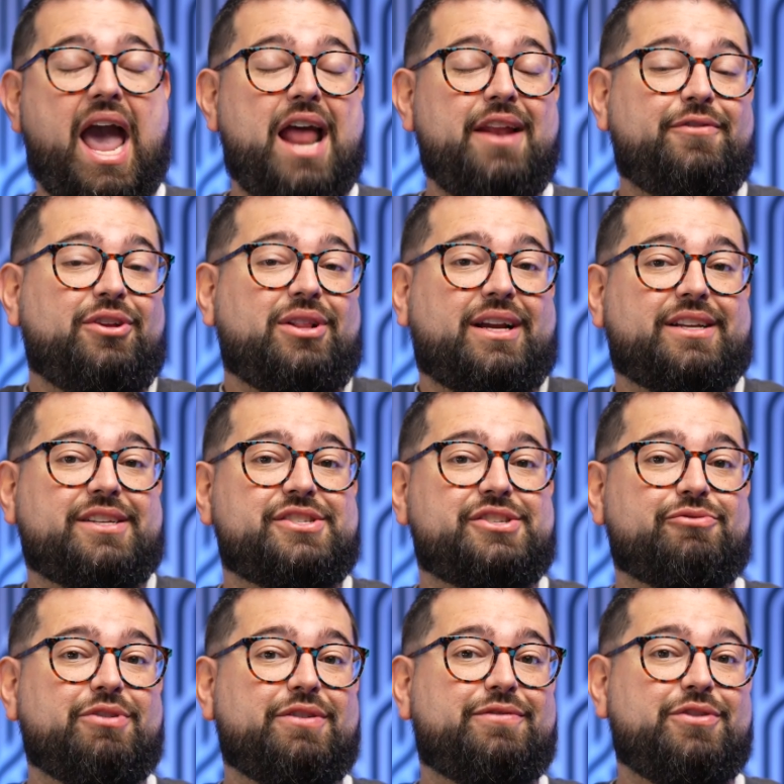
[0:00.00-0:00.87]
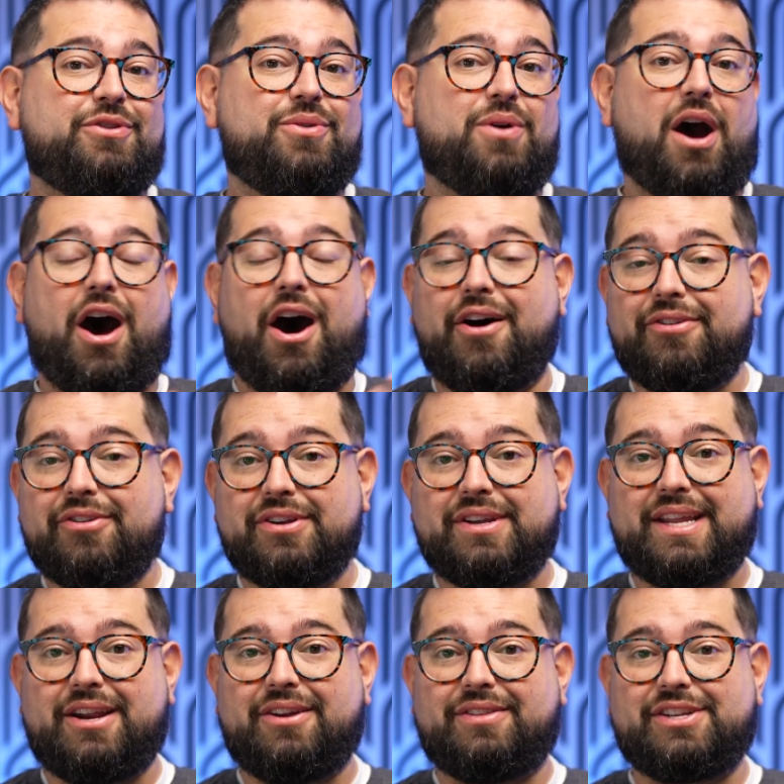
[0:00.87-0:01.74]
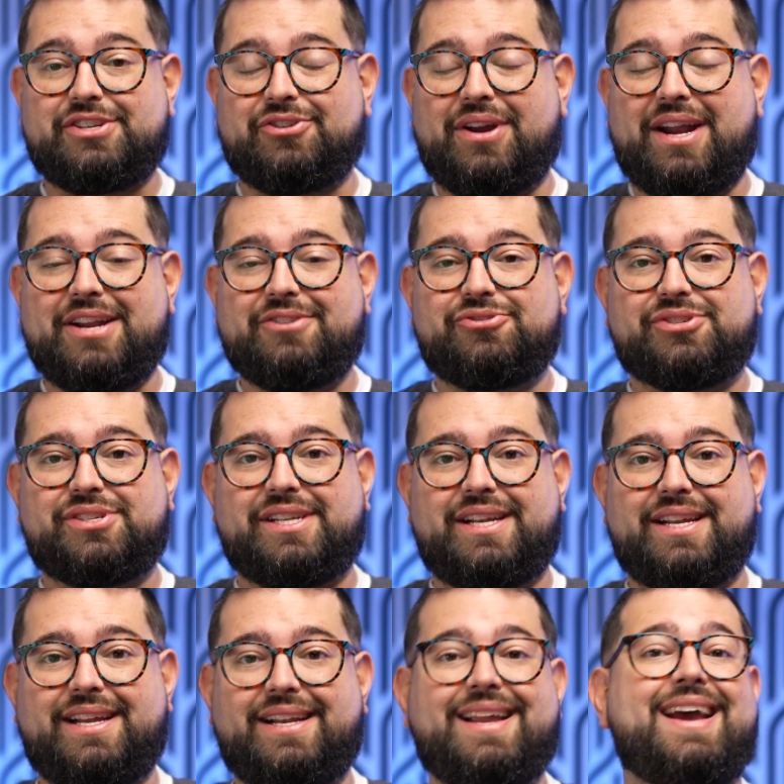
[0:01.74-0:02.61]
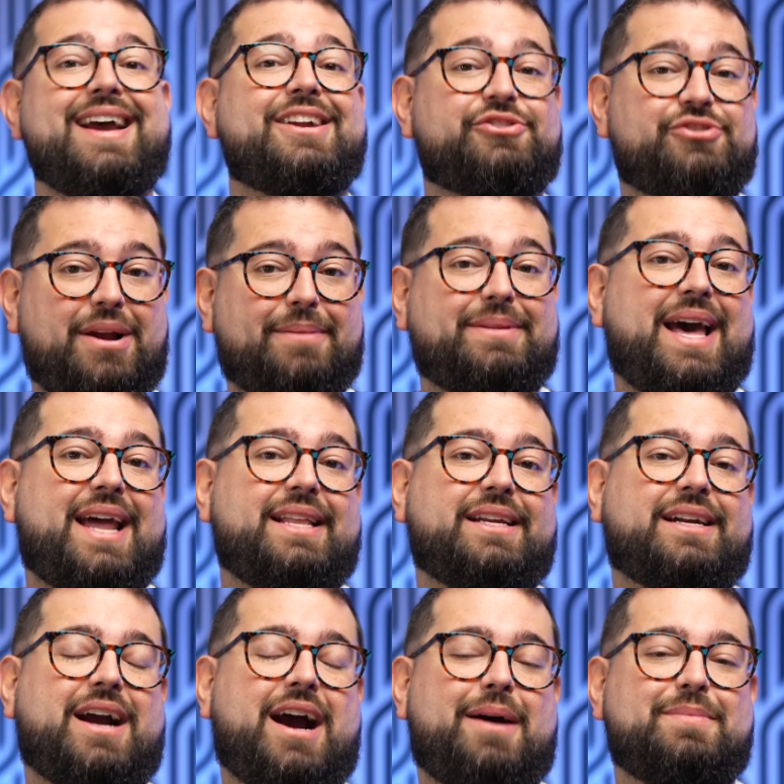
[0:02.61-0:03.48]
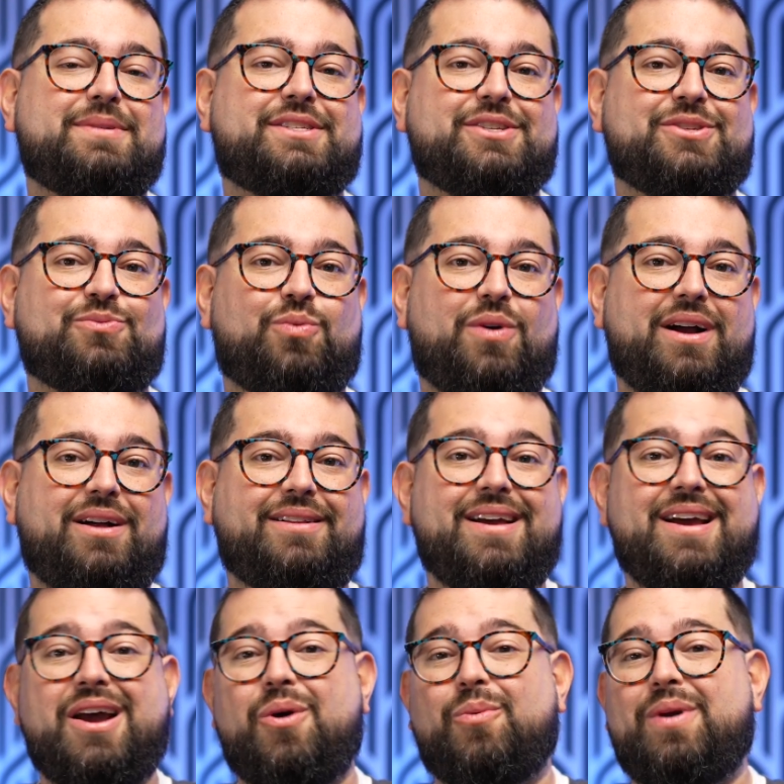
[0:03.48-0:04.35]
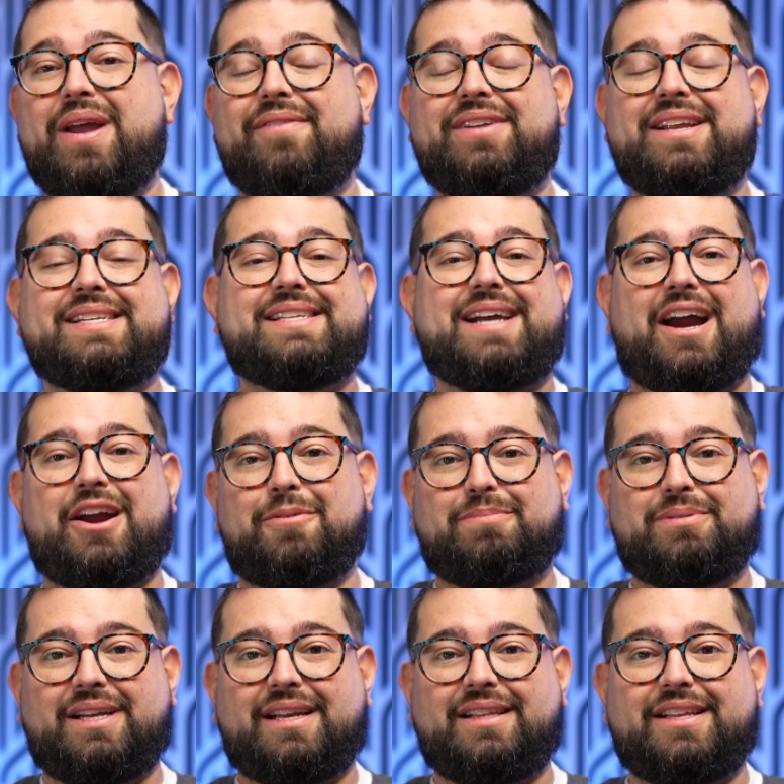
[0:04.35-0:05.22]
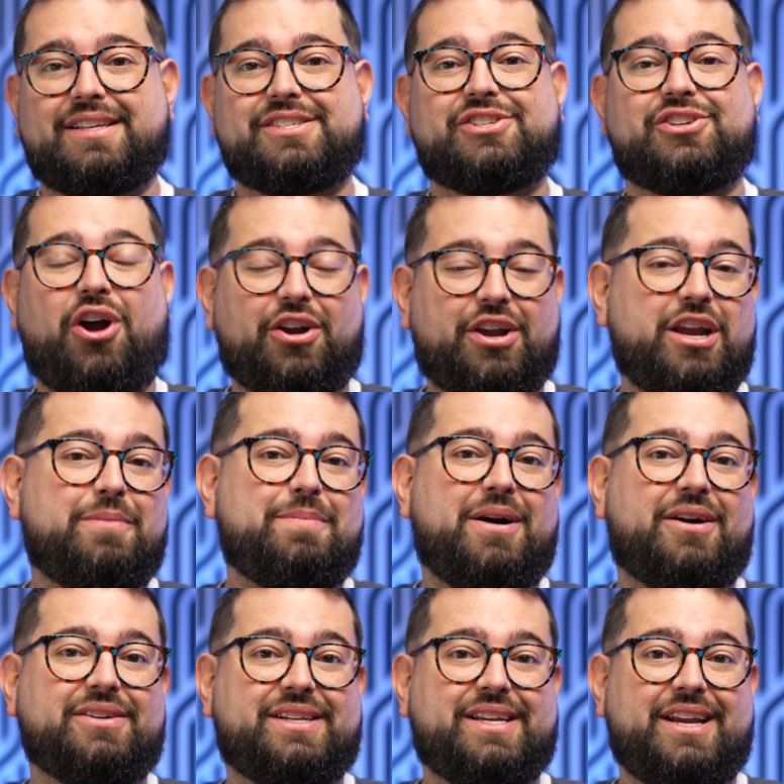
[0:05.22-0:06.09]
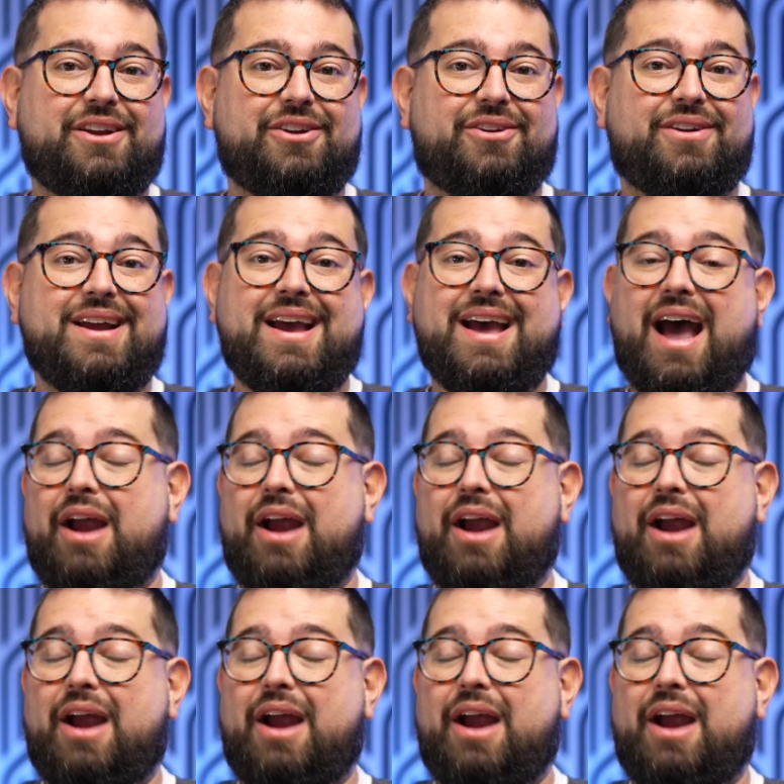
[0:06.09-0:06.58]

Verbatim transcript: And if you'd like us to review other gear that you're interested in, drop that in the comments as well. We have an entire playlist talking about gear.